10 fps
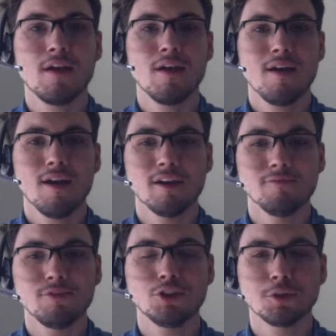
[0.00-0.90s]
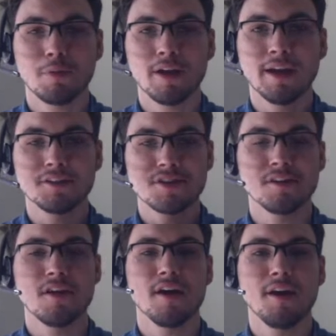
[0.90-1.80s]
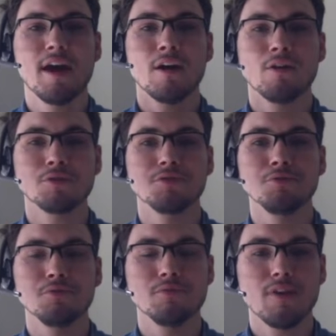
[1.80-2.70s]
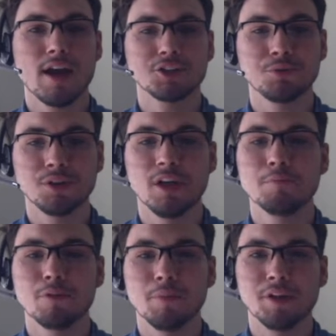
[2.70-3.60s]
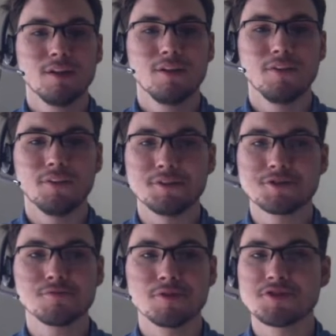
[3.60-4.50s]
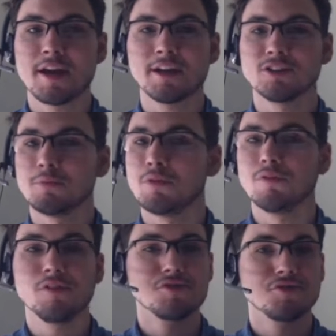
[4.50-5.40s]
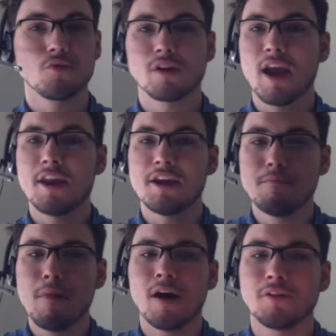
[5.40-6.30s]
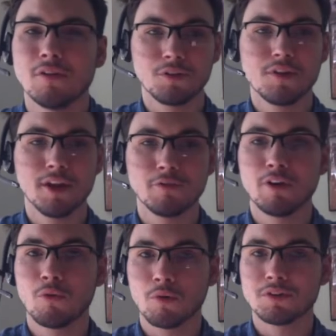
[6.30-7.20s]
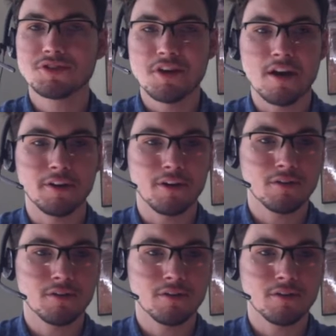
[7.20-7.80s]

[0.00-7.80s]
and future plans on how to actually implement this recyclable versus organic model in a real world scenario.